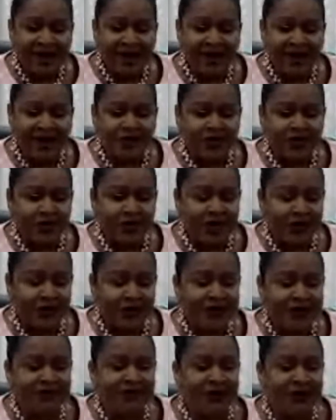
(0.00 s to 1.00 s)
And so that
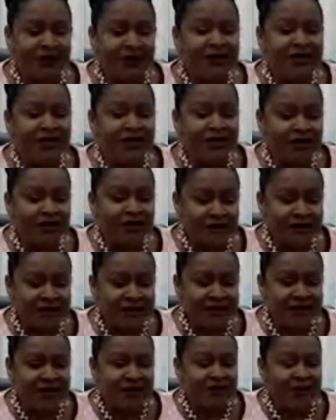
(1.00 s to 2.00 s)
was a very
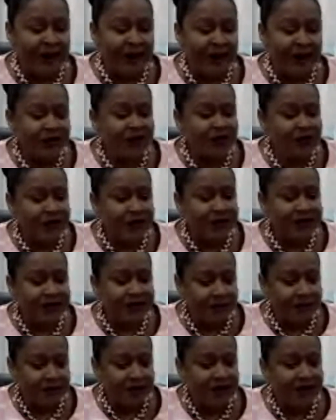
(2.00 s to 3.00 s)
interesting, it happened during the
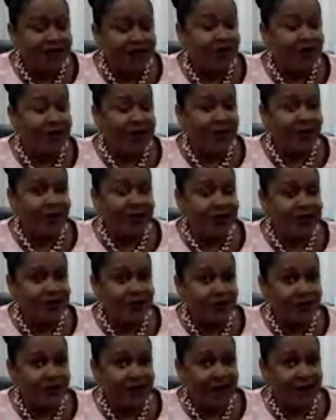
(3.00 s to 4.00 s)
summer. Even when I went to
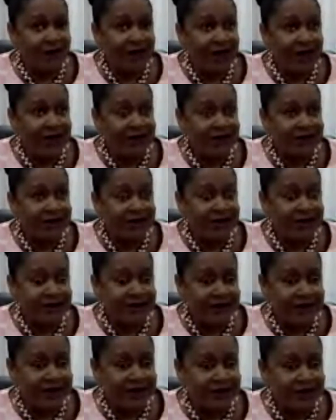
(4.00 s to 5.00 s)
North Carolina to,
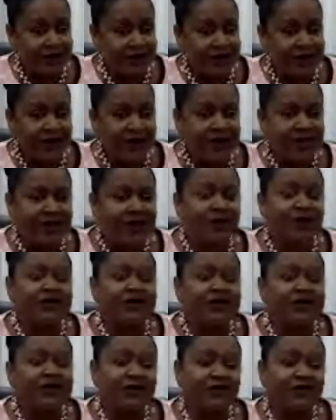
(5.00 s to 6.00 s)
to lecture, they would
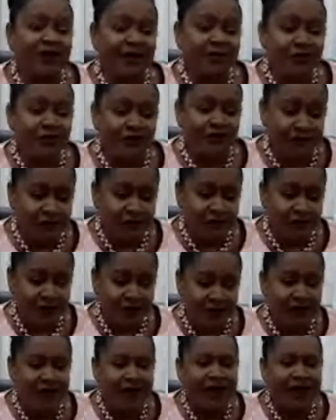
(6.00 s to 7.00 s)
still invite me from North
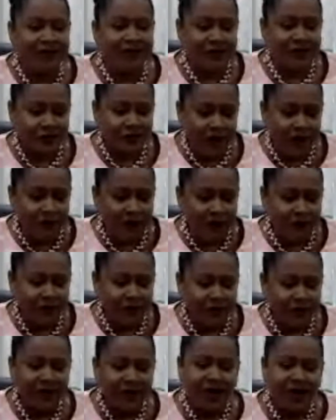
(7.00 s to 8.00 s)
Carolina to come up
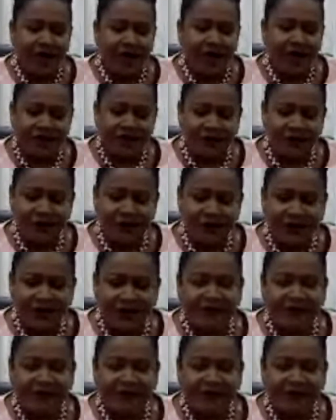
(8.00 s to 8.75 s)
and speak.